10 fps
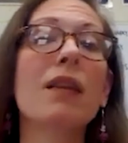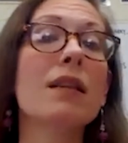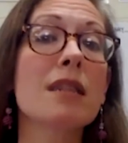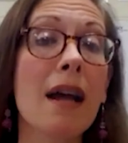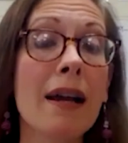The
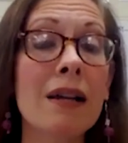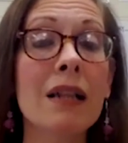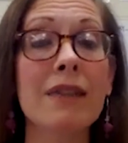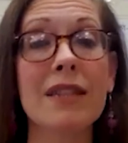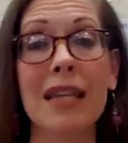title
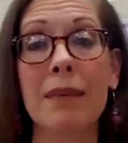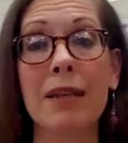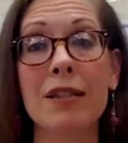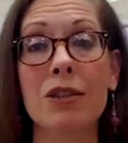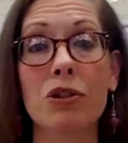of the
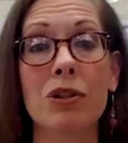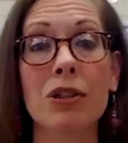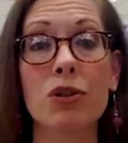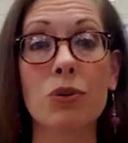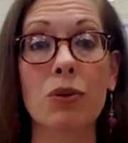database the journal
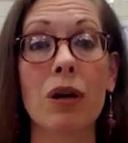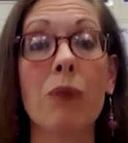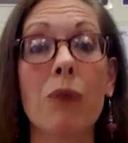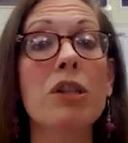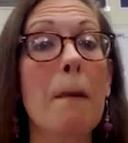is stored on,
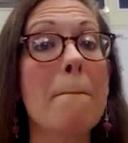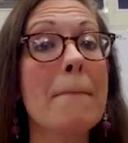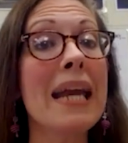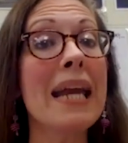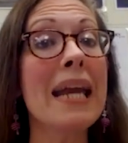which
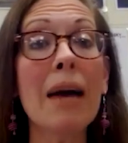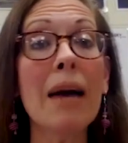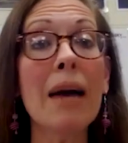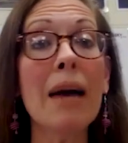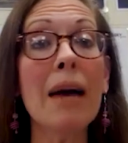may not
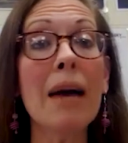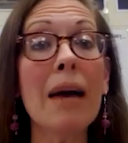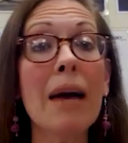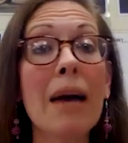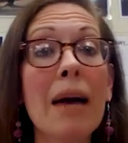be the
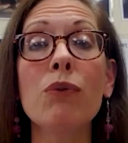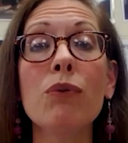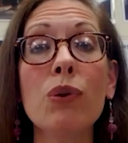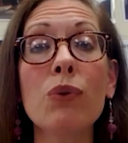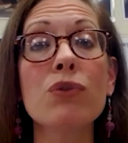one that you
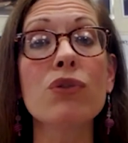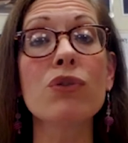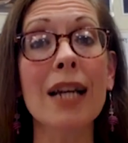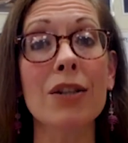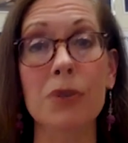use to
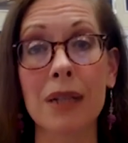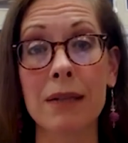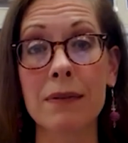get to it.